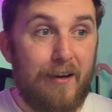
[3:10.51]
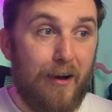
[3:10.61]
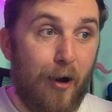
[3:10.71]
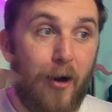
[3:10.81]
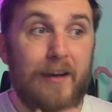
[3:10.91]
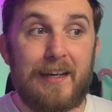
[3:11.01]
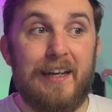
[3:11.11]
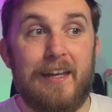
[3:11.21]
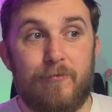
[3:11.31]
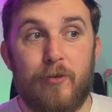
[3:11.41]
highly
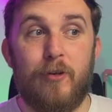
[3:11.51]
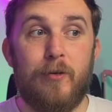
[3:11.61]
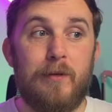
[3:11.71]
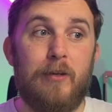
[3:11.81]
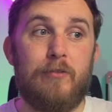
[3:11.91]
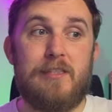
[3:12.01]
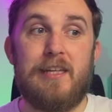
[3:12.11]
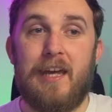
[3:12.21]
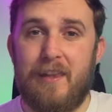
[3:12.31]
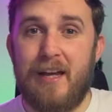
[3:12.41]
lit room in order to
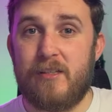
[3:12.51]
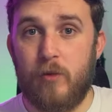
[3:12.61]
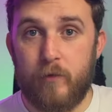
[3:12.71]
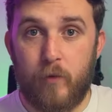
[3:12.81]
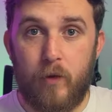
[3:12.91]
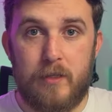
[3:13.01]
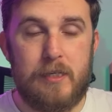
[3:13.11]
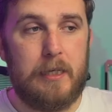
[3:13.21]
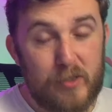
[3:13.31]
get that sort of quality.